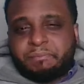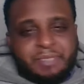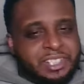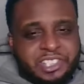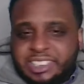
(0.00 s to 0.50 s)

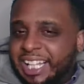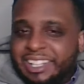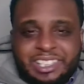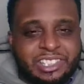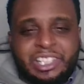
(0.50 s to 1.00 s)
She's out
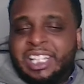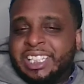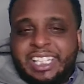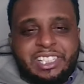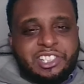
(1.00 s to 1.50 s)
here
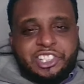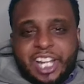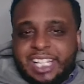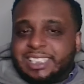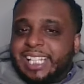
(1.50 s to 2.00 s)
getting
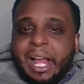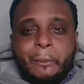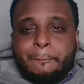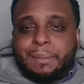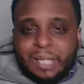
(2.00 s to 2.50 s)
chased
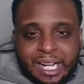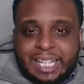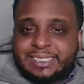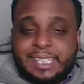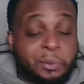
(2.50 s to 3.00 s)
down
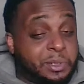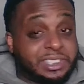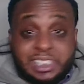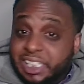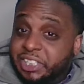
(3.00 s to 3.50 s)
blocks. Like, we're
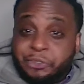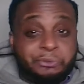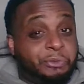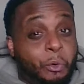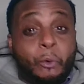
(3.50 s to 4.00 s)
seeing the
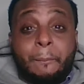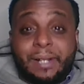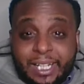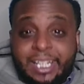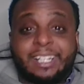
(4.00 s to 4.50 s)
full
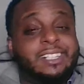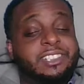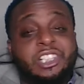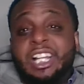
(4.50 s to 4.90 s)
package.